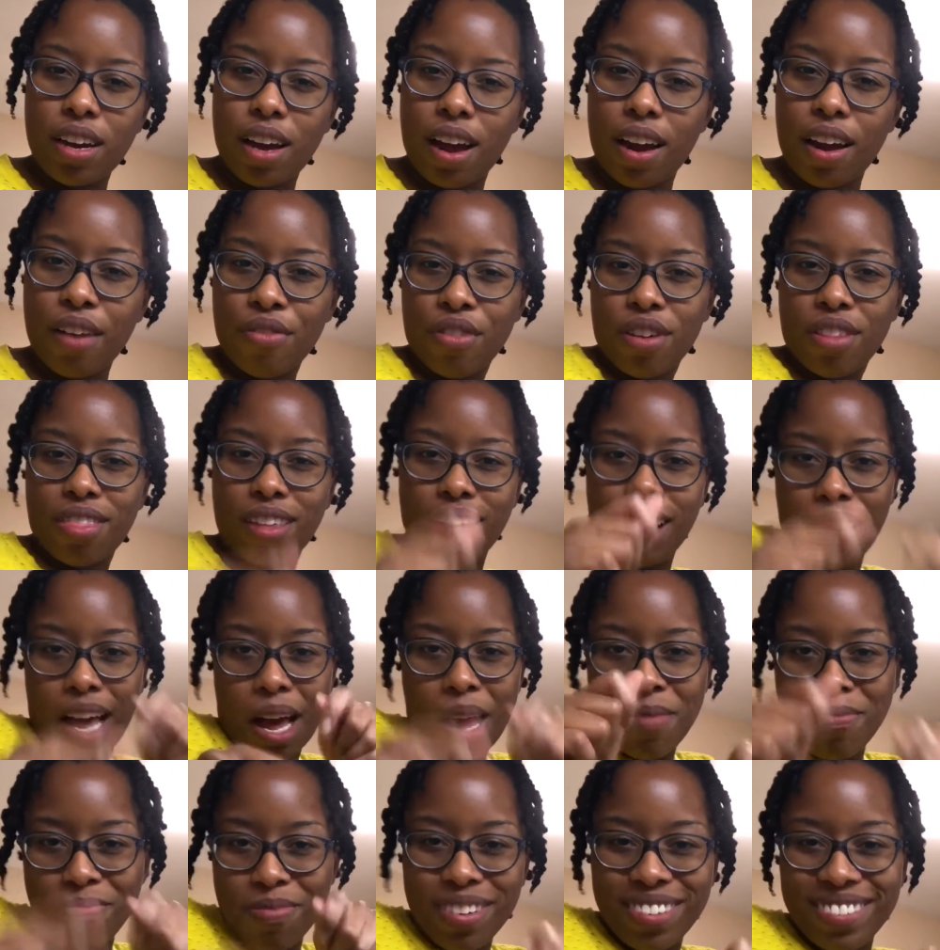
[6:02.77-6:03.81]
cut everything
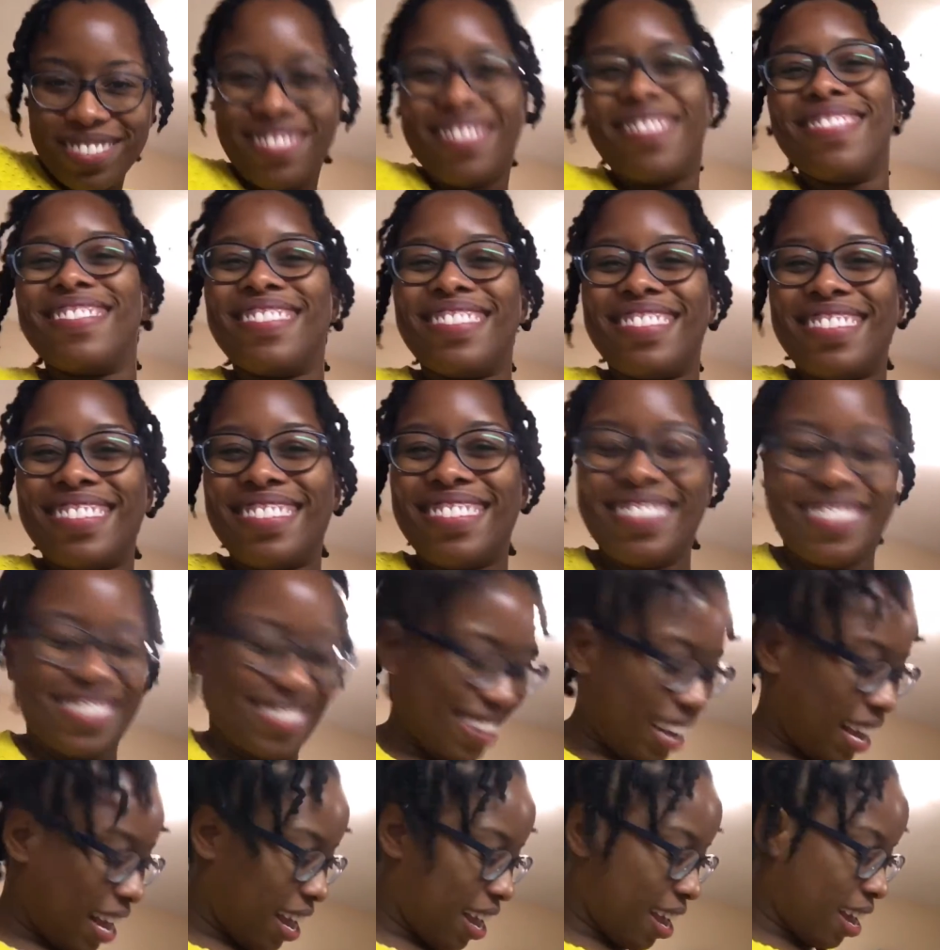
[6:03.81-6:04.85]
up,
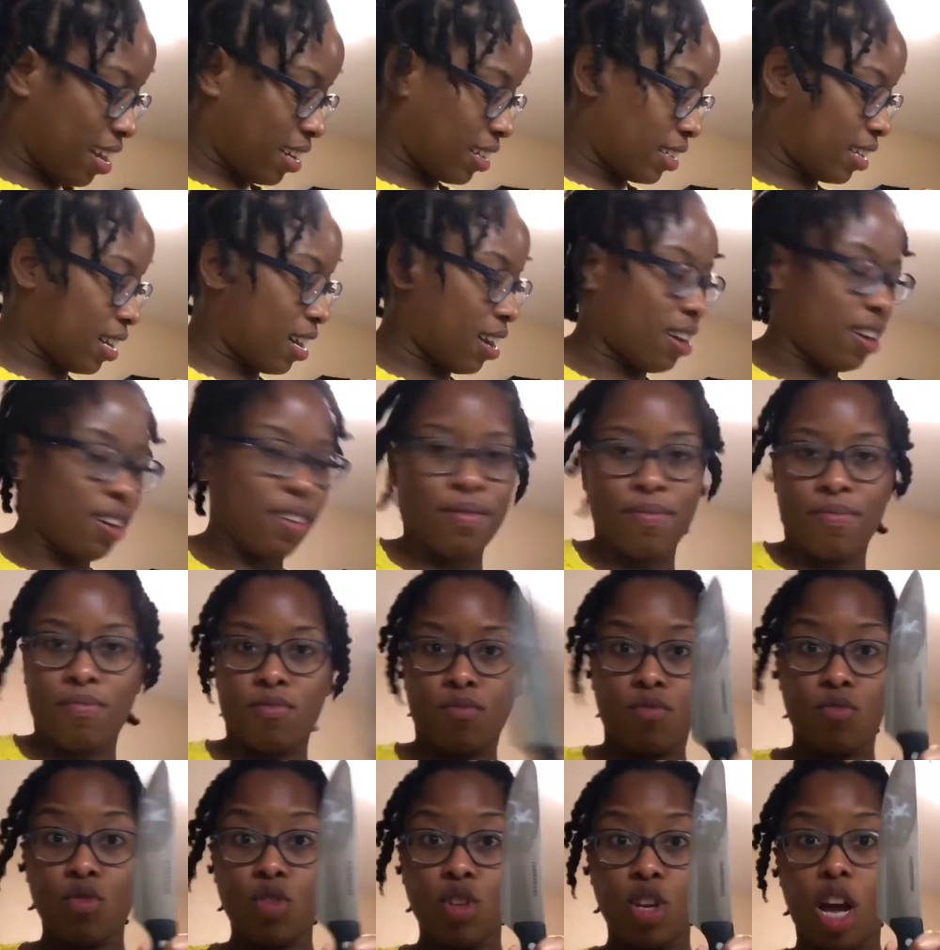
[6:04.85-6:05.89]
and
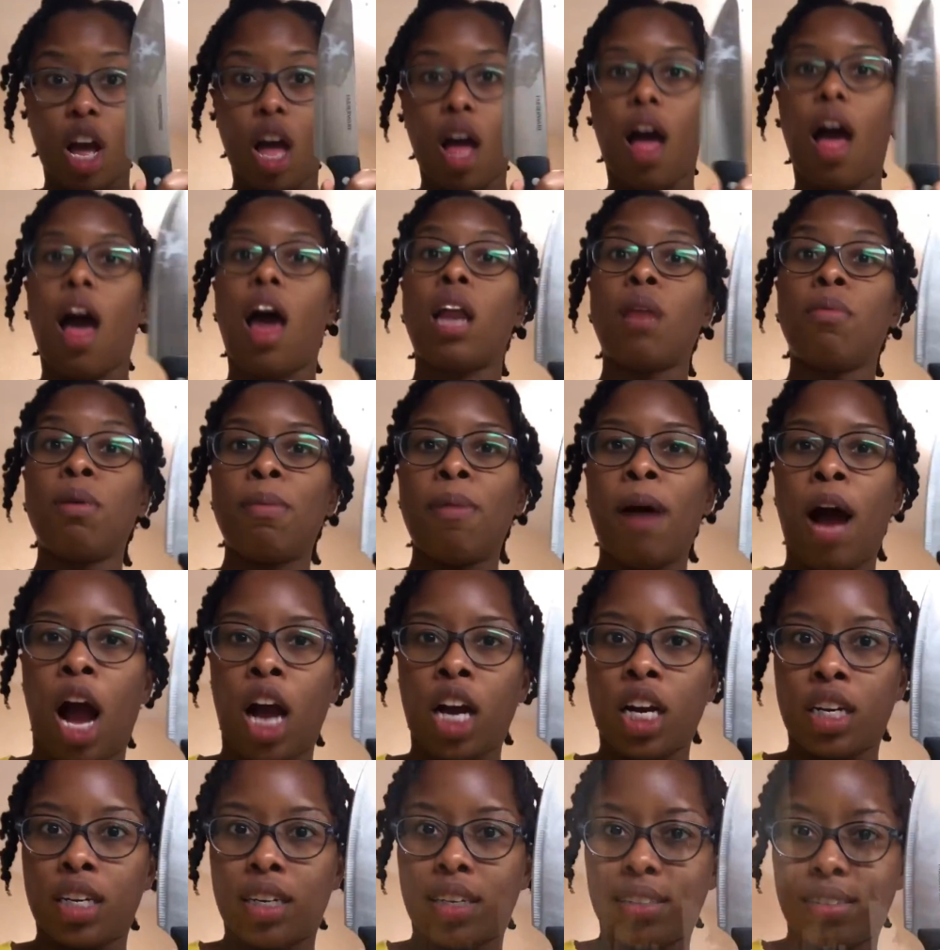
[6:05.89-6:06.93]
I'll be
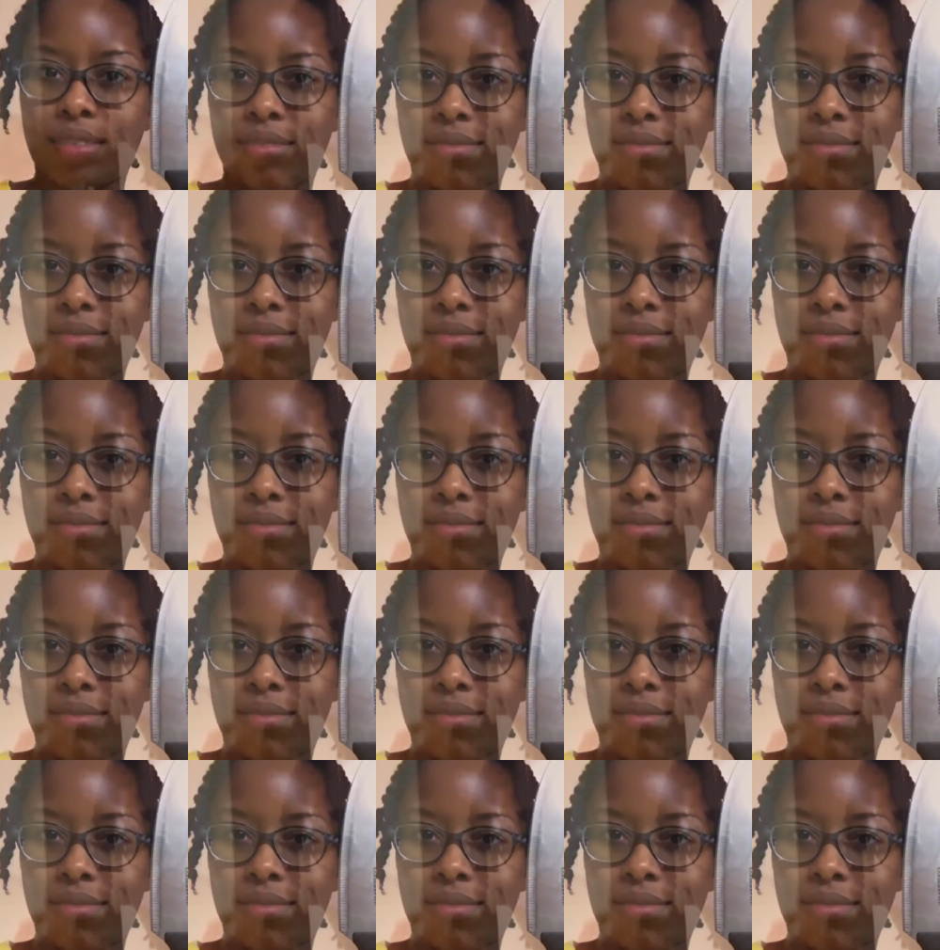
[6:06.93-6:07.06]
back.